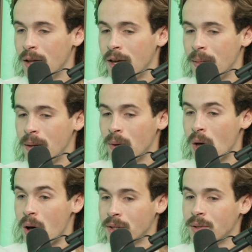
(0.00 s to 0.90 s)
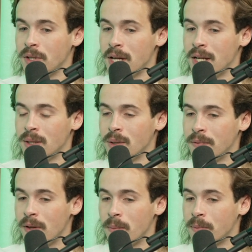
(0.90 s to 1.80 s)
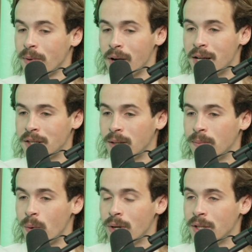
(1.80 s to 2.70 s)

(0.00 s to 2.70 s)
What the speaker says: And then we also see, as those films progress, the importance